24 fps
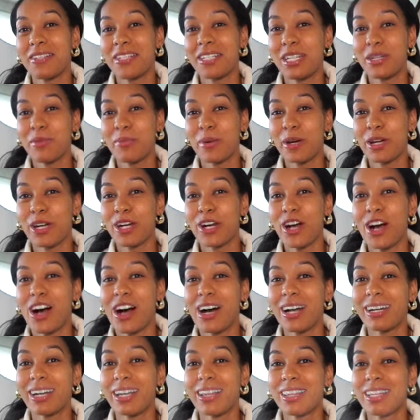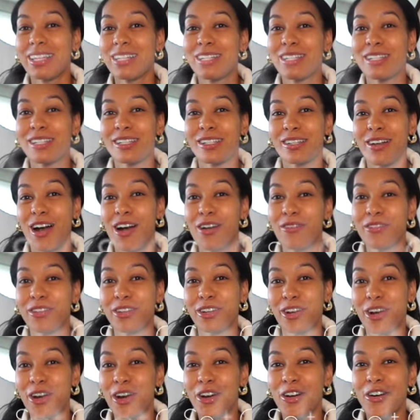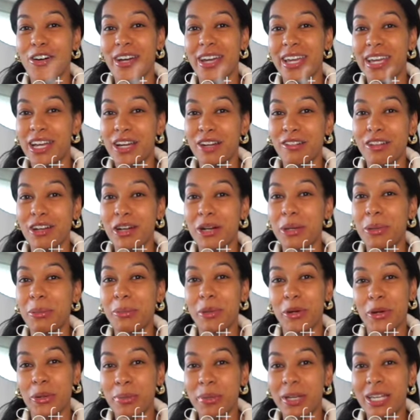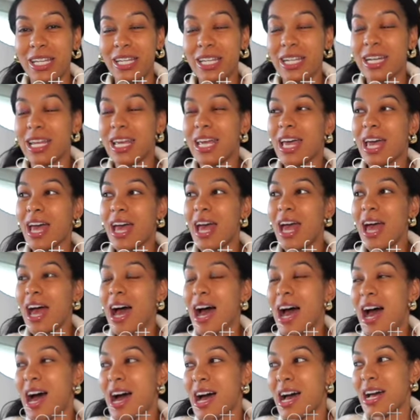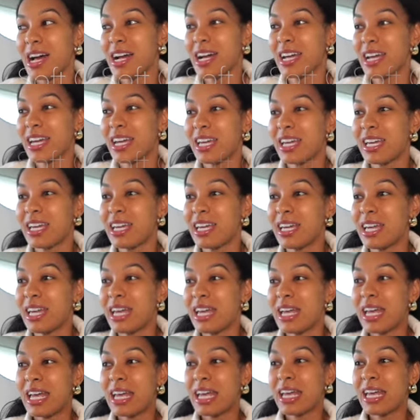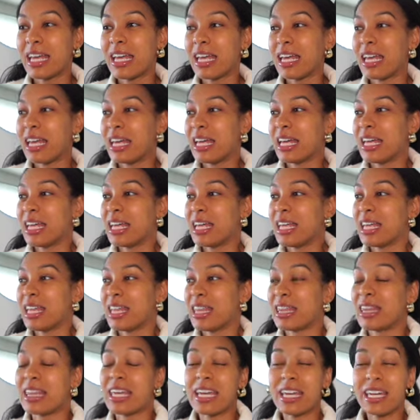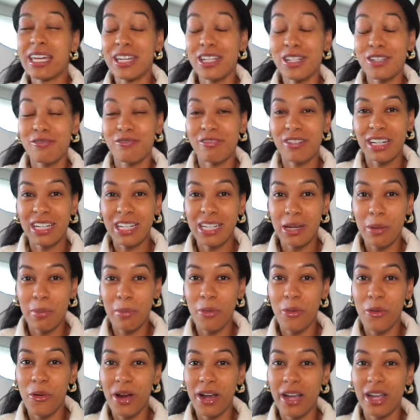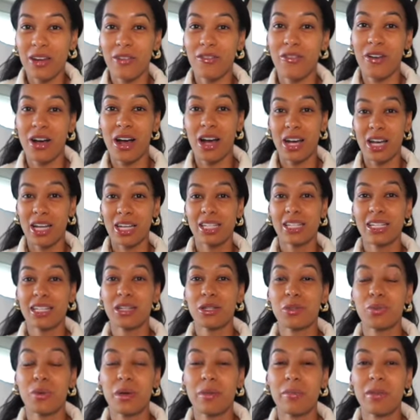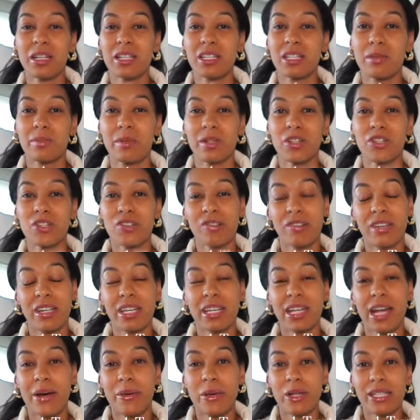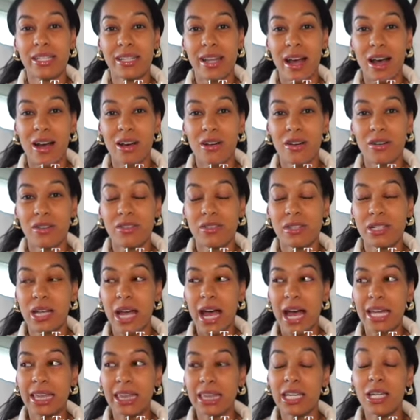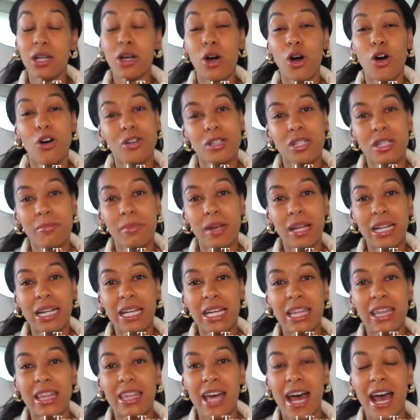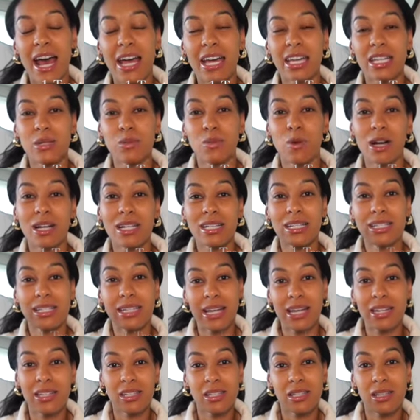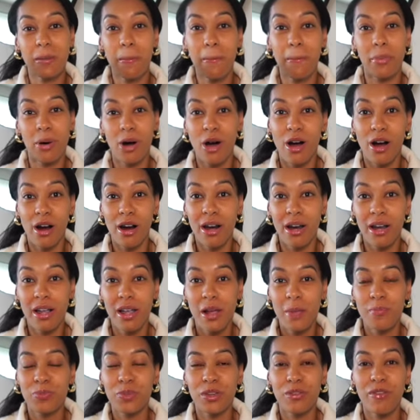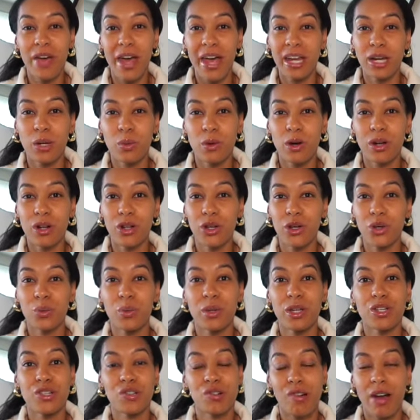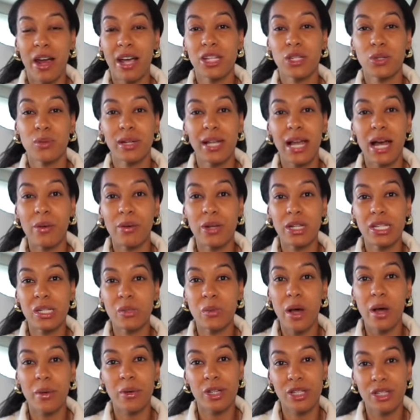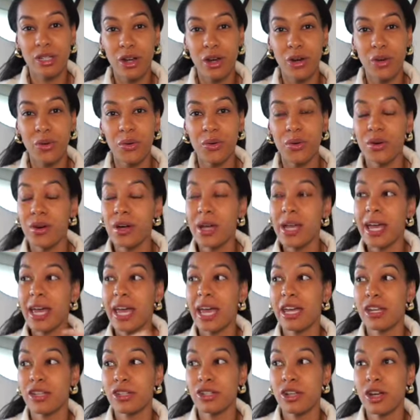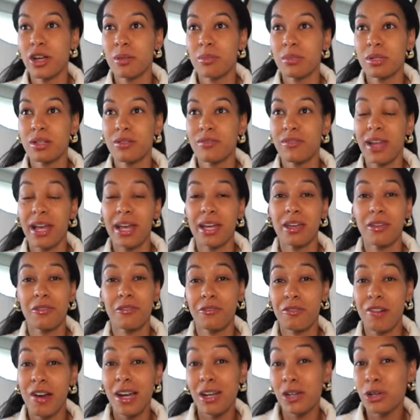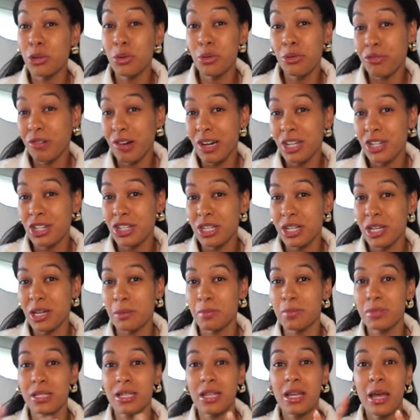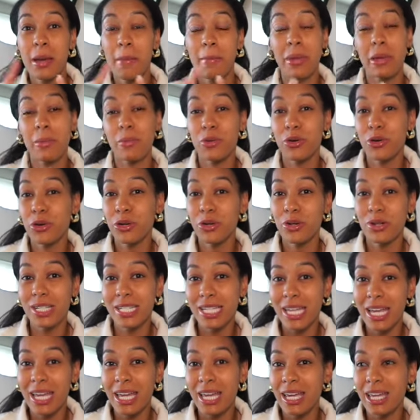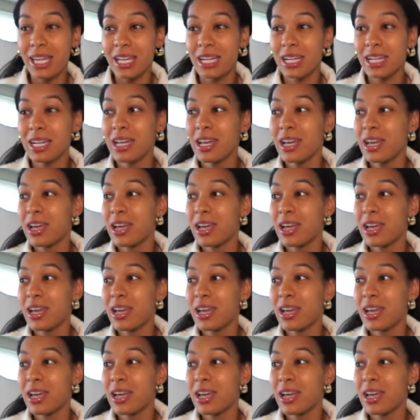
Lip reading: deeper on this soft girl era moment. I think it's really important for us as women to be treating ourselves. I think ultimately that is what sets the bar for anyone who we try to allow into our circle, in terms of like new friendships, people who you're dating,